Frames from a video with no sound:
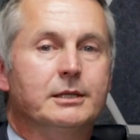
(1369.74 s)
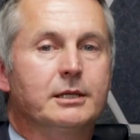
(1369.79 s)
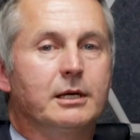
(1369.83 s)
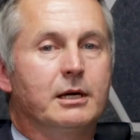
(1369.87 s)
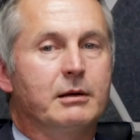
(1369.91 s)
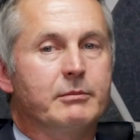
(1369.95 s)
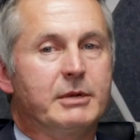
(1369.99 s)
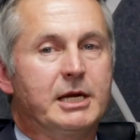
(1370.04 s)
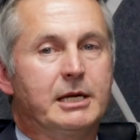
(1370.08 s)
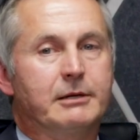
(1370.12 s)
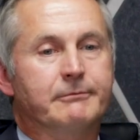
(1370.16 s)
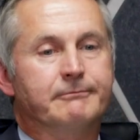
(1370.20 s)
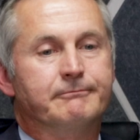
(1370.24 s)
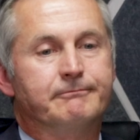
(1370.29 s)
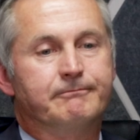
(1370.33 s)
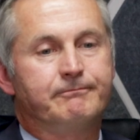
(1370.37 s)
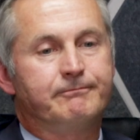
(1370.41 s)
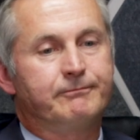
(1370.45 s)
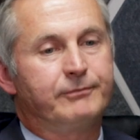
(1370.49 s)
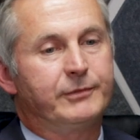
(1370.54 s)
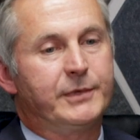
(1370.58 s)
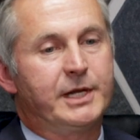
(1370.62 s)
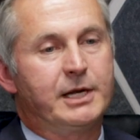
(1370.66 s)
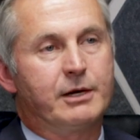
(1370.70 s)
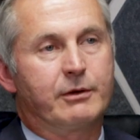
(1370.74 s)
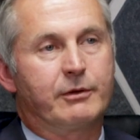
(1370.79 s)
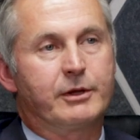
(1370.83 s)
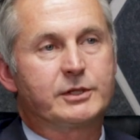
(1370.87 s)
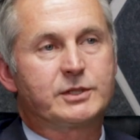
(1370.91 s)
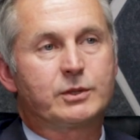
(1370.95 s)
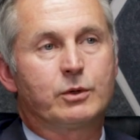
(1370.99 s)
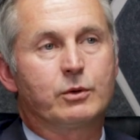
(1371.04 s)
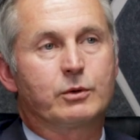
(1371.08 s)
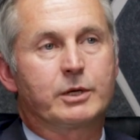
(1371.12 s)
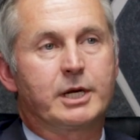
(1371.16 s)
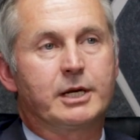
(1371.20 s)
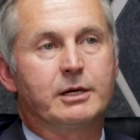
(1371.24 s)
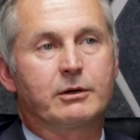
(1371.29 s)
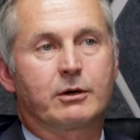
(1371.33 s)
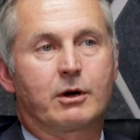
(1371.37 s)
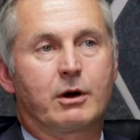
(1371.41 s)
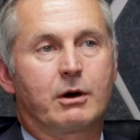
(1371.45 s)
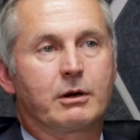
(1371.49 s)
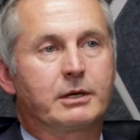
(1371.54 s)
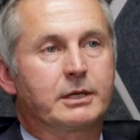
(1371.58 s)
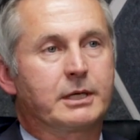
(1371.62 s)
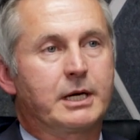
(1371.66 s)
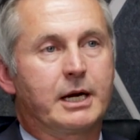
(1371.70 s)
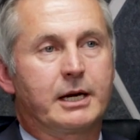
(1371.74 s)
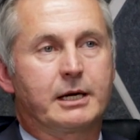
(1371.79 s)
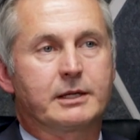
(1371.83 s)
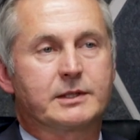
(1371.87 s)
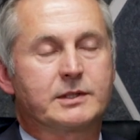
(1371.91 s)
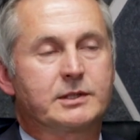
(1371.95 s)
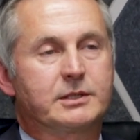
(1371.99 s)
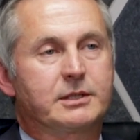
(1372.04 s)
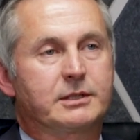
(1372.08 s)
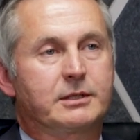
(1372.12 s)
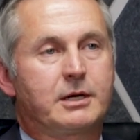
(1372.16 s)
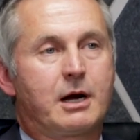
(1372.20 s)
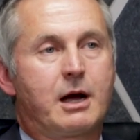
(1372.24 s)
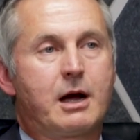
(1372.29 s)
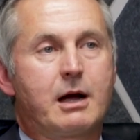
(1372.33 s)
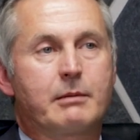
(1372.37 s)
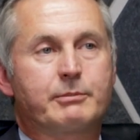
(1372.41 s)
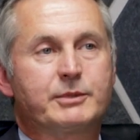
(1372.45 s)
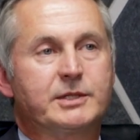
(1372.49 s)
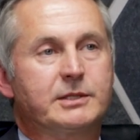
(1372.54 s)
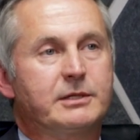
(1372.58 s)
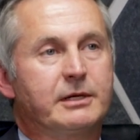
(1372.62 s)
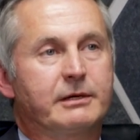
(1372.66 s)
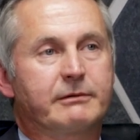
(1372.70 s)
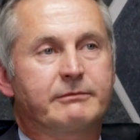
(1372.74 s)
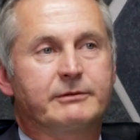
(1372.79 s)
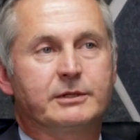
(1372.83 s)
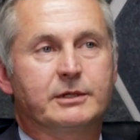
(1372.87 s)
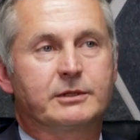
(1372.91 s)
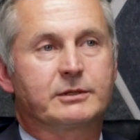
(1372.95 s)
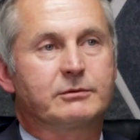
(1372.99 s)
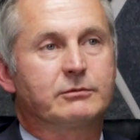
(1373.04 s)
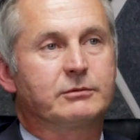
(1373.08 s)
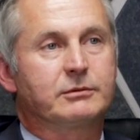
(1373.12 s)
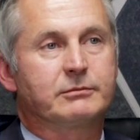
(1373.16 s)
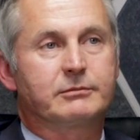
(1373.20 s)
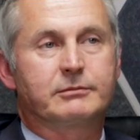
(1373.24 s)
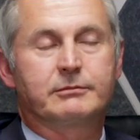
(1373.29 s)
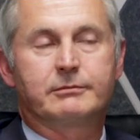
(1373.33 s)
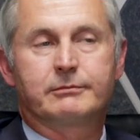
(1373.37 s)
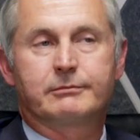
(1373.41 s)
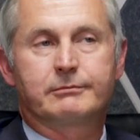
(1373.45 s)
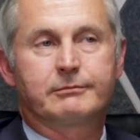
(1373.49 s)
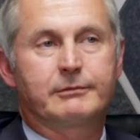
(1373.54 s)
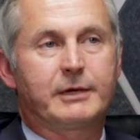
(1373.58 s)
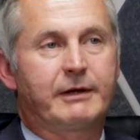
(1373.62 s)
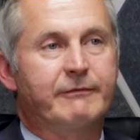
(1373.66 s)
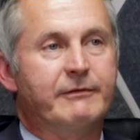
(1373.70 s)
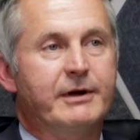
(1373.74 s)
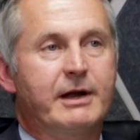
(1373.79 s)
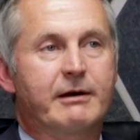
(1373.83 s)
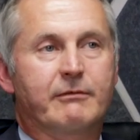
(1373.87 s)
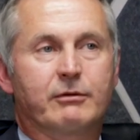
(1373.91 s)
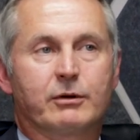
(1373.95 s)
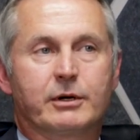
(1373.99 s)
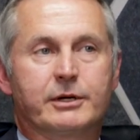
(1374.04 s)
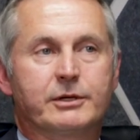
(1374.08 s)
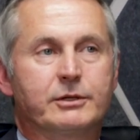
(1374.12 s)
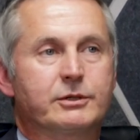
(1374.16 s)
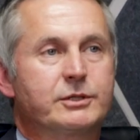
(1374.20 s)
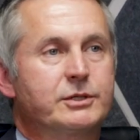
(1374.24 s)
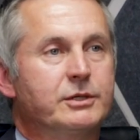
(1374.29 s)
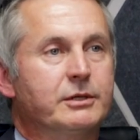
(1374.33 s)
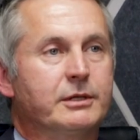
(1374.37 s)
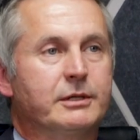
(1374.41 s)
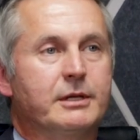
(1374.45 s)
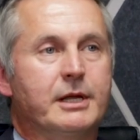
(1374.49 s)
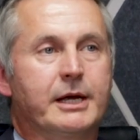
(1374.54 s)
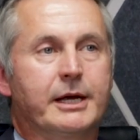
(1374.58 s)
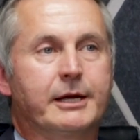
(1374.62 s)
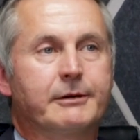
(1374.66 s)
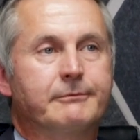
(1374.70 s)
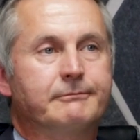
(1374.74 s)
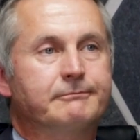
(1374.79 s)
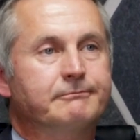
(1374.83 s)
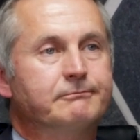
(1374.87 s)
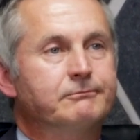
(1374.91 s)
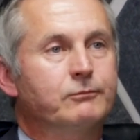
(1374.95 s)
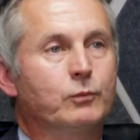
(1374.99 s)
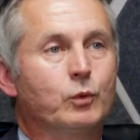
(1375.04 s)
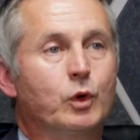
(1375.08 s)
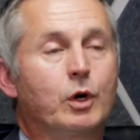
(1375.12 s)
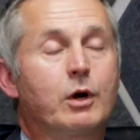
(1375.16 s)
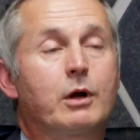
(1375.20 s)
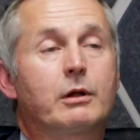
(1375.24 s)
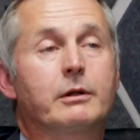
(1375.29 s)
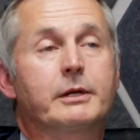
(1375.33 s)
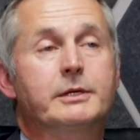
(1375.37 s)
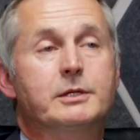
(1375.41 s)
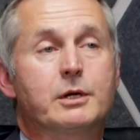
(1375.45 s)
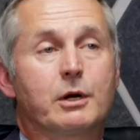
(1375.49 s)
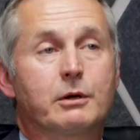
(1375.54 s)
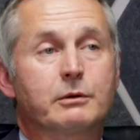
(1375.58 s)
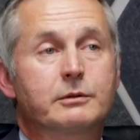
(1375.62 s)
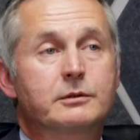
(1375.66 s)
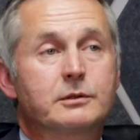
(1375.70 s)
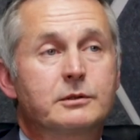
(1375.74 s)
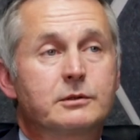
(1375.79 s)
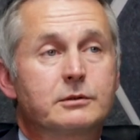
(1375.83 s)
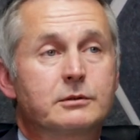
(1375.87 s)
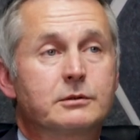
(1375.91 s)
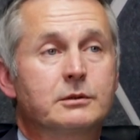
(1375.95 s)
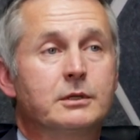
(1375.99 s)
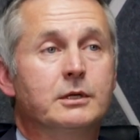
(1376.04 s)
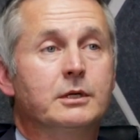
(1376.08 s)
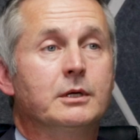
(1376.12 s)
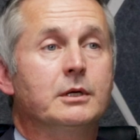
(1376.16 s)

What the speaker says: I mean, this whole kindergarten kind of cop stuff, I've never understood that. We're all adults.